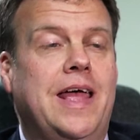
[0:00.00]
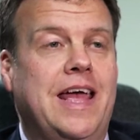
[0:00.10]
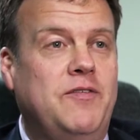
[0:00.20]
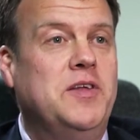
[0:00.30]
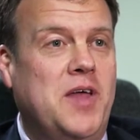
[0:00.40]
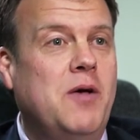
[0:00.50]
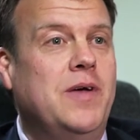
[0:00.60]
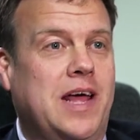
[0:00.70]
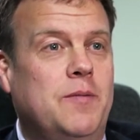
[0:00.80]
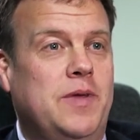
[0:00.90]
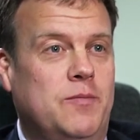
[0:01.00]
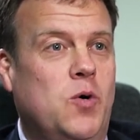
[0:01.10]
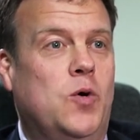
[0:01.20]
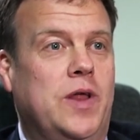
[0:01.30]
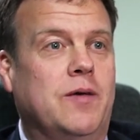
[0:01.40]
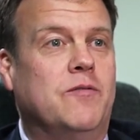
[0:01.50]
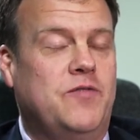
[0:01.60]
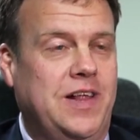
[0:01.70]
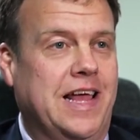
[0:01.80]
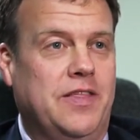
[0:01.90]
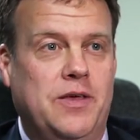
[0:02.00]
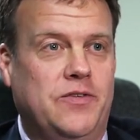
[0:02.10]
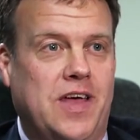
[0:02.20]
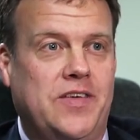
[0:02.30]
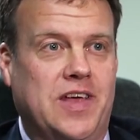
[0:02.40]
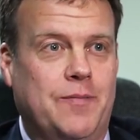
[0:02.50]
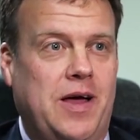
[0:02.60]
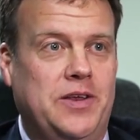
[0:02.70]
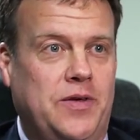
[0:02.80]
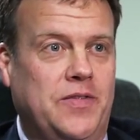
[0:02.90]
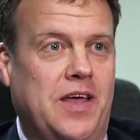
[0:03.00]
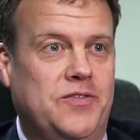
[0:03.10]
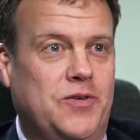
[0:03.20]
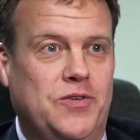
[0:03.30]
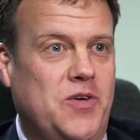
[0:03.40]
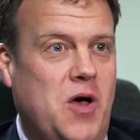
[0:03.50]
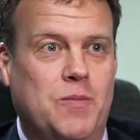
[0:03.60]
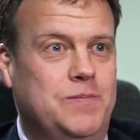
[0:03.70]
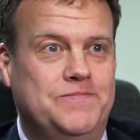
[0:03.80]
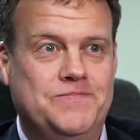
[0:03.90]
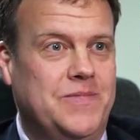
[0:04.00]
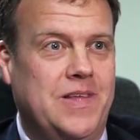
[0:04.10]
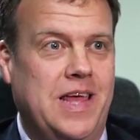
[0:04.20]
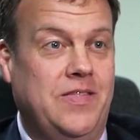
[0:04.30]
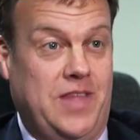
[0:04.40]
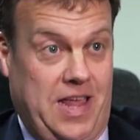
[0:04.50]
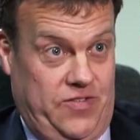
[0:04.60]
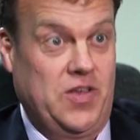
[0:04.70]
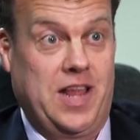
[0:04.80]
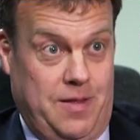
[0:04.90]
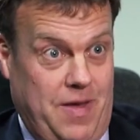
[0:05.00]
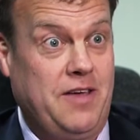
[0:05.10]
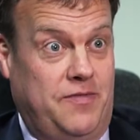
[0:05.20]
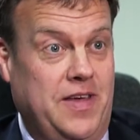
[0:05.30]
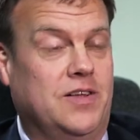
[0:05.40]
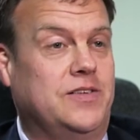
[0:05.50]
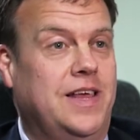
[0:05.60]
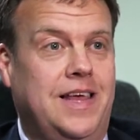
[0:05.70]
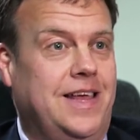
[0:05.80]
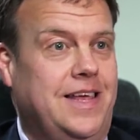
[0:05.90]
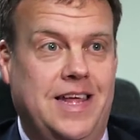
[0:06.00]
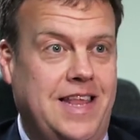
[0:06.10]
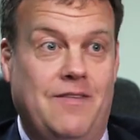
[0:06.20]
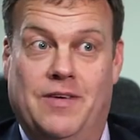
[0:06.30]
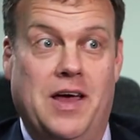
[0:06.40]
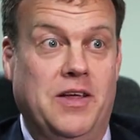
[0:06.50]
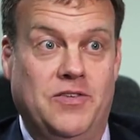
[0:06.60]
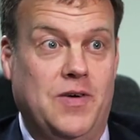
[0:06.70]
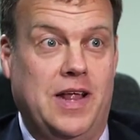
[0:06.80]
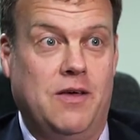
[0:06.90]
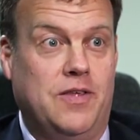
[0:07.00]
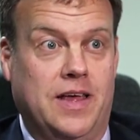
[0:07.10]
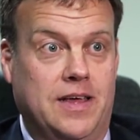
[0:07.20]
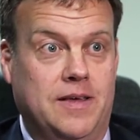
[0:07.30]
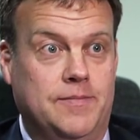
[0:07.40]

If you don't get up in the morning feeling enthusiastic about doing that sort of job, it's certainly in field, you're never going to, I don't think.